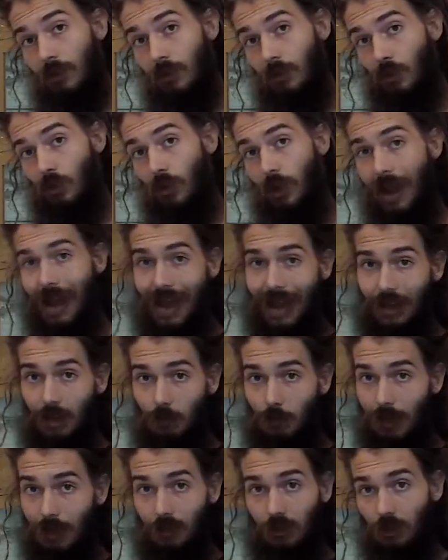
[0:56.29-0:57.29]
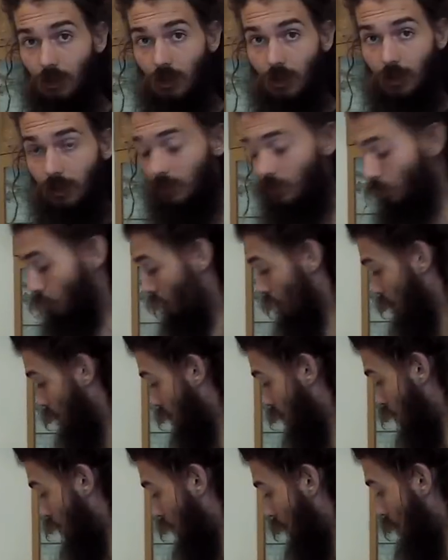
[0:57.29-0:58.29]
or a hand mixer like some people
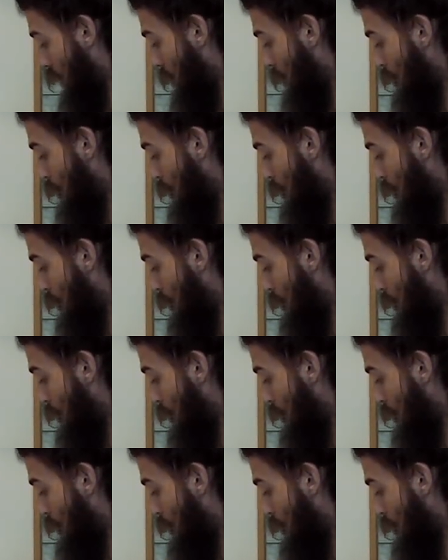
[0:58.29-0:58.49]
call it,